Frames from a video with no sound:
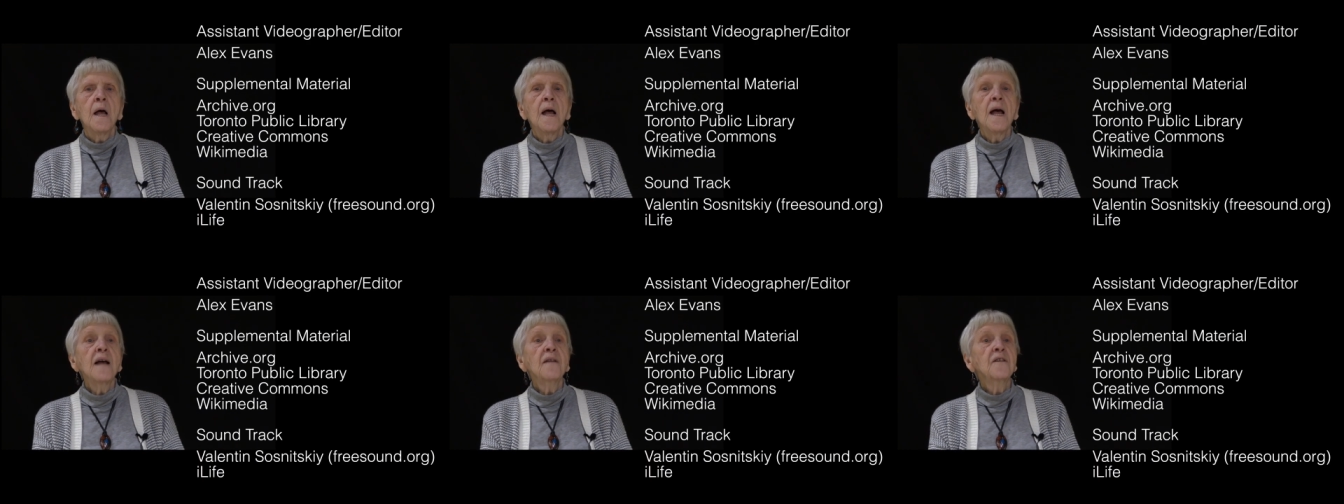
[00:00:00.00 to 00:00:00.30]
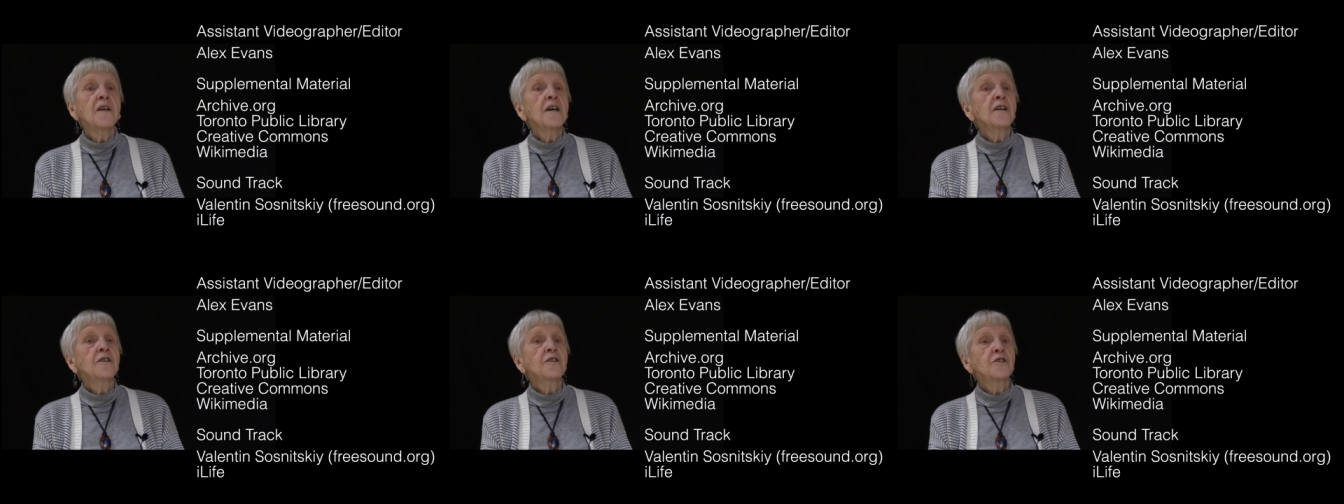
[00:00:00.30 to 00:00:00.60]

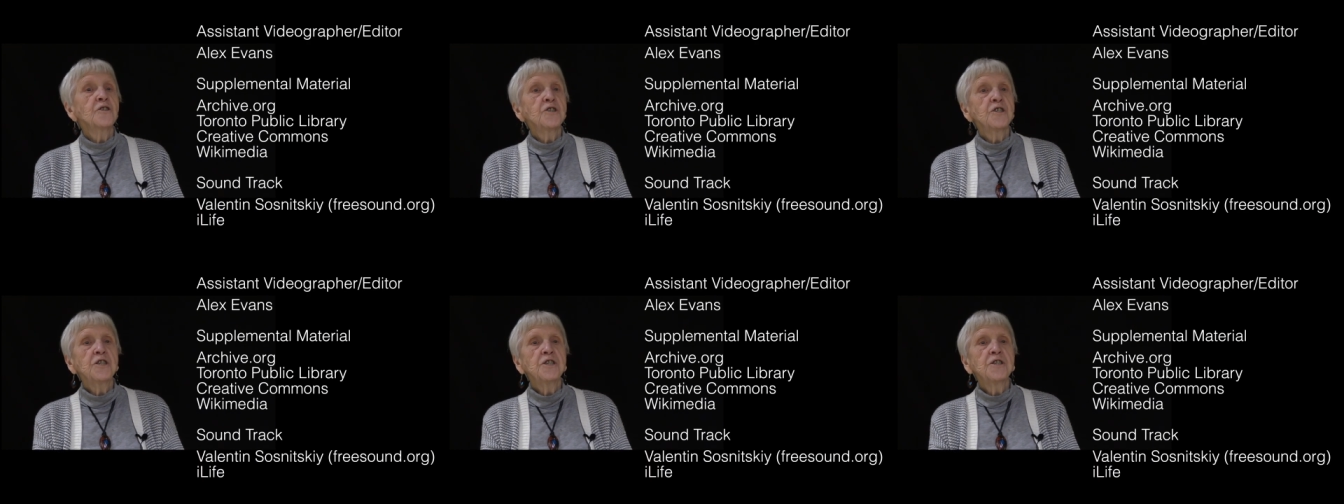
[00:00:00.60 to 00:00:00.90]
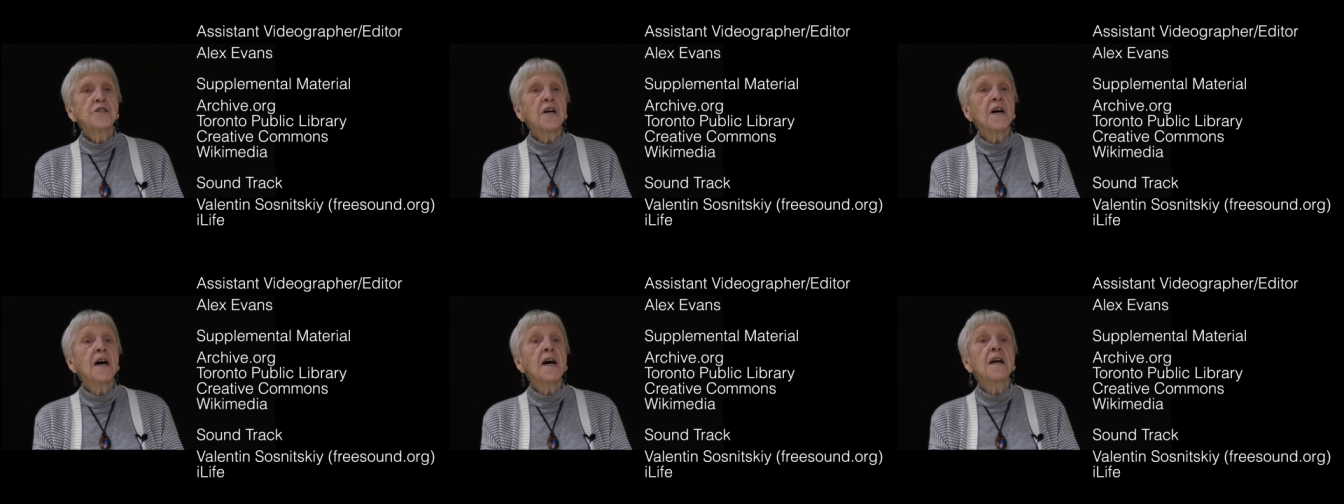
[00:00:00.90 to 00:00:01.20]
And then she
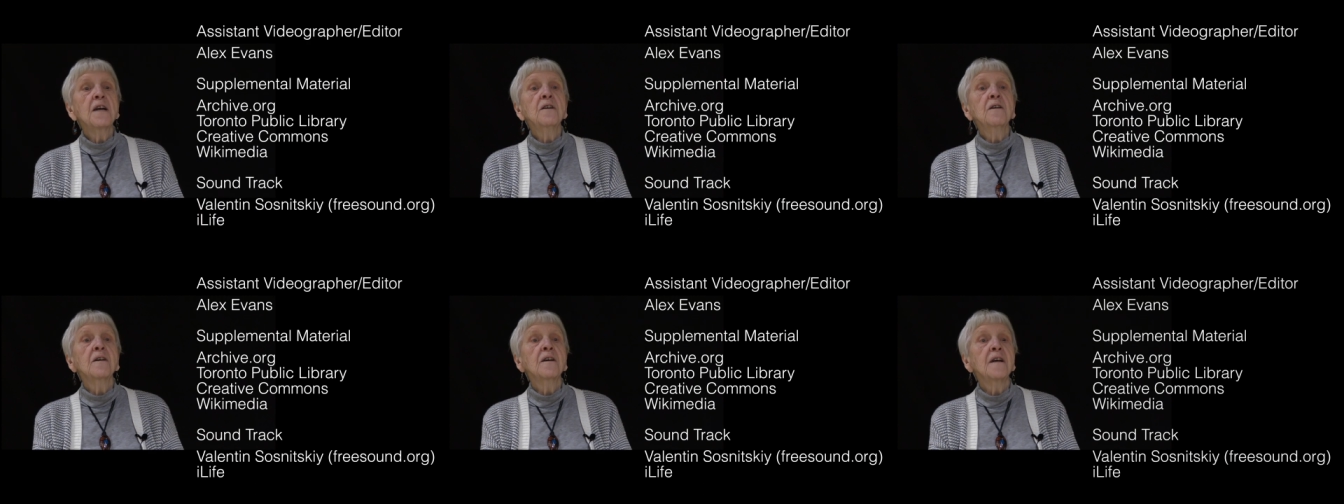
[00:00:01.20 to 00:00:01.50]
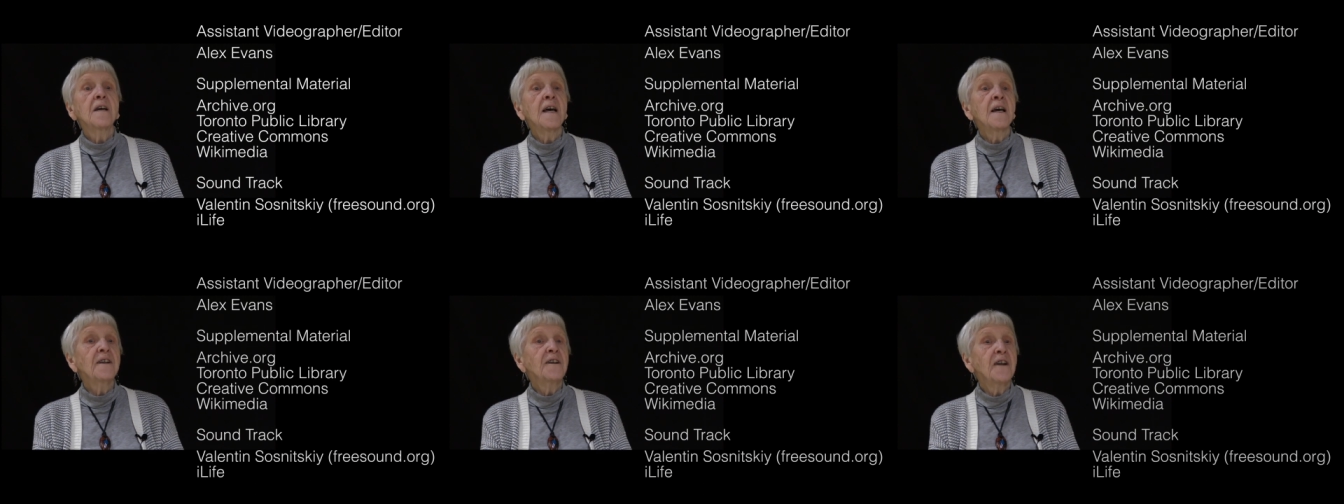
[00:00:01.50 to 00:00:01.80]
died
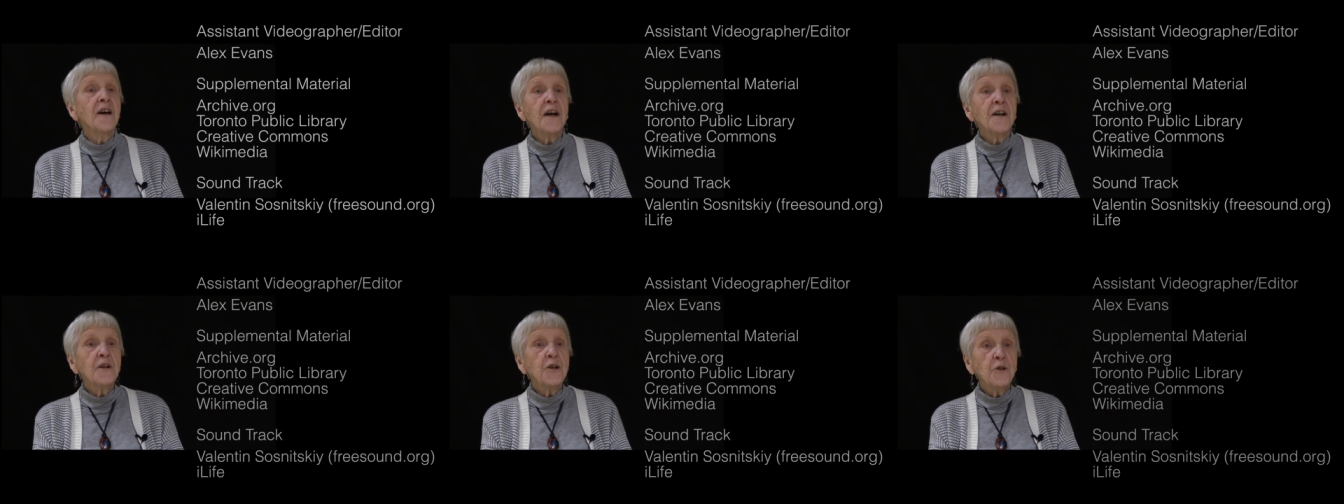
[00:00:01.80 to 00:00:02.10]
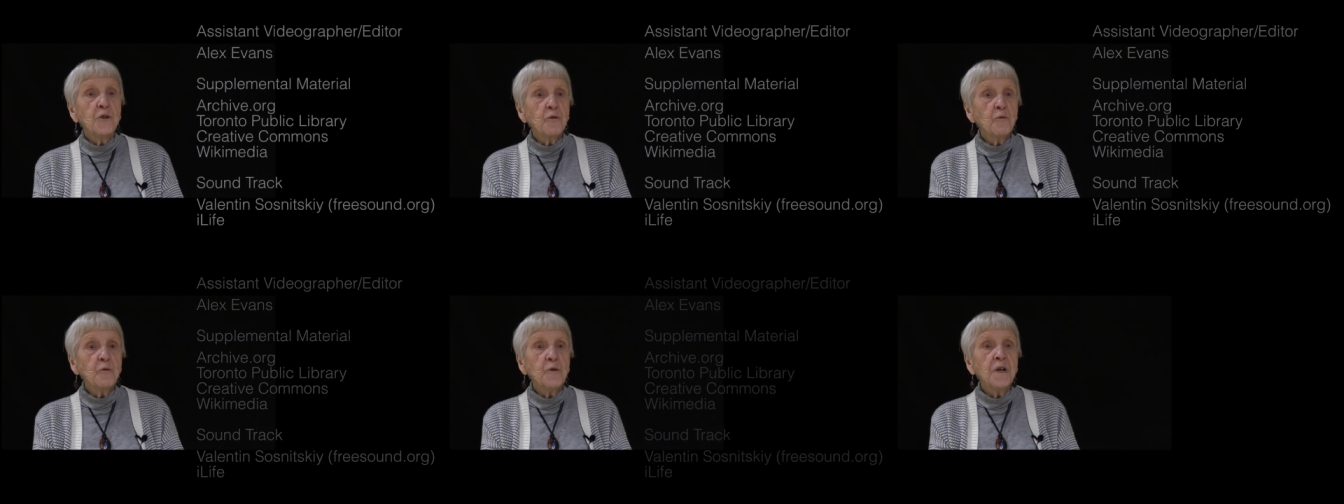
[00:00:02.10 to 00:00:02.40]
at
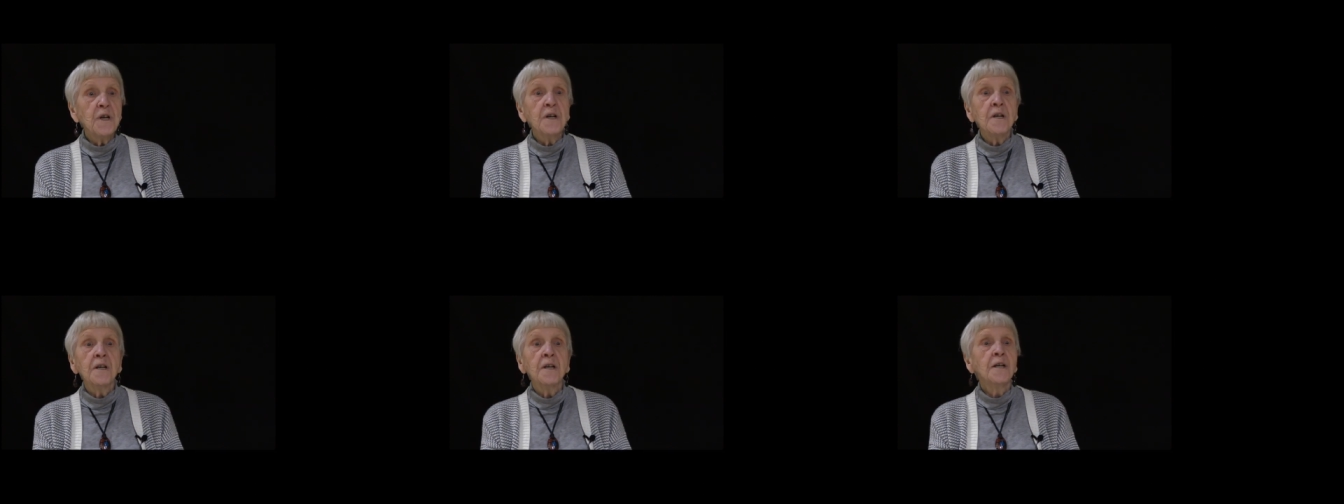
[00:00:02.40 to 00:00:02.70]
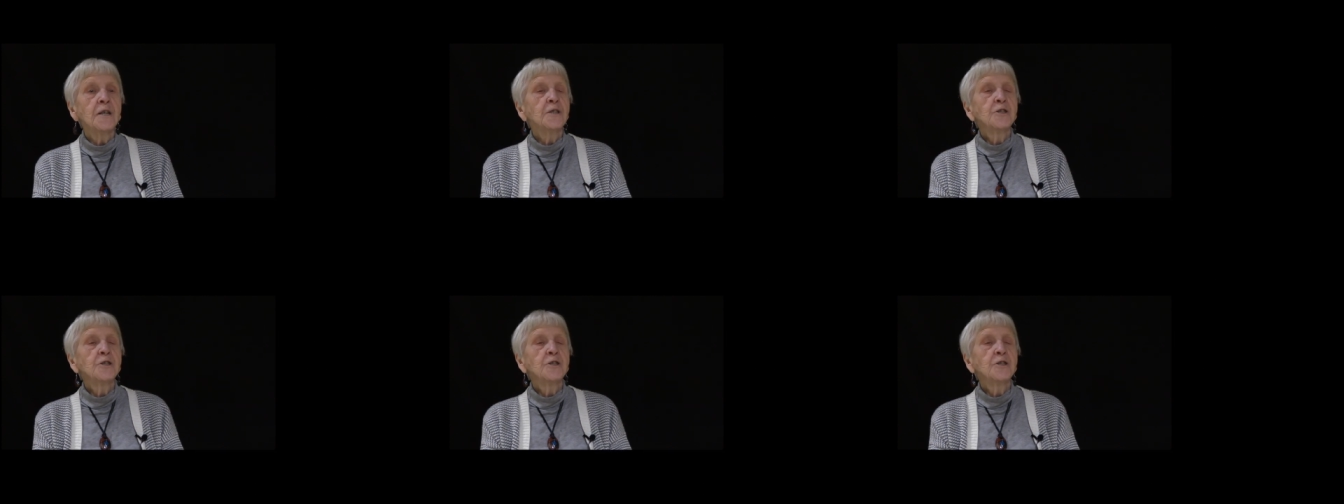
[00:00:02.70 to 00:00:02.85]
93,